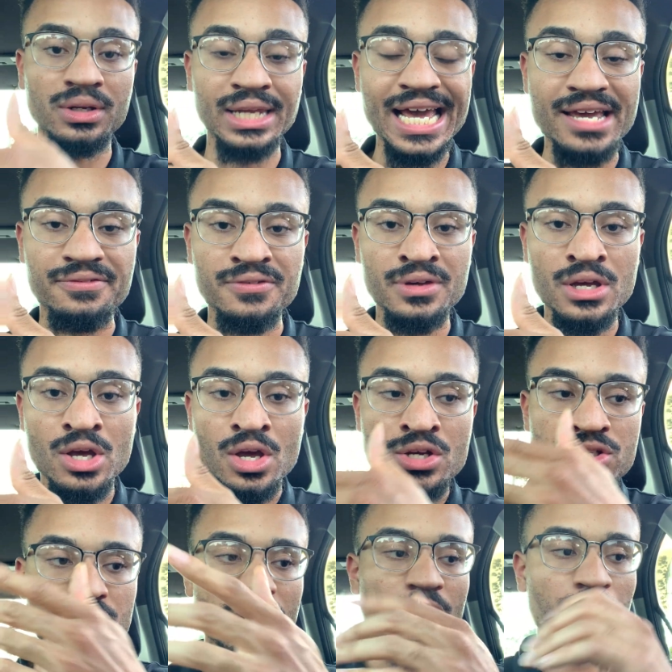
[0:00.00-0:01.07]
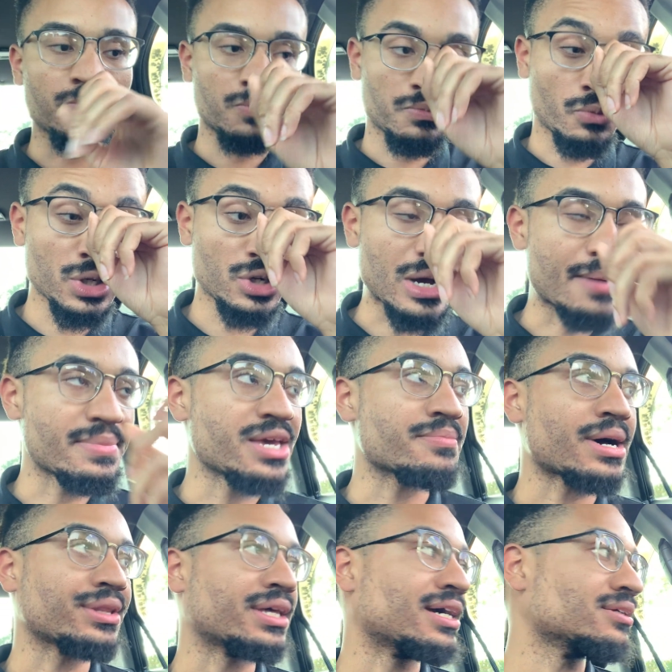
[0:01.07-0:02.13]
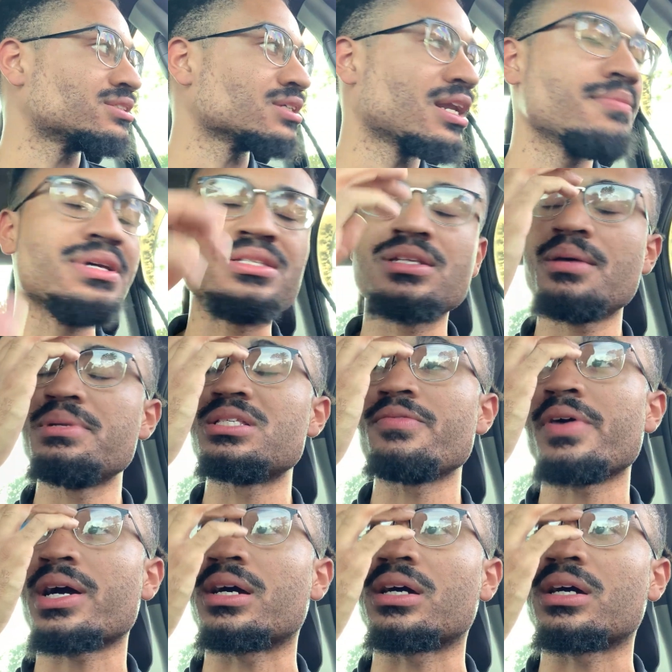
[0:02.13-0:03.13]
life. So what do I mean by that? So let me see if I can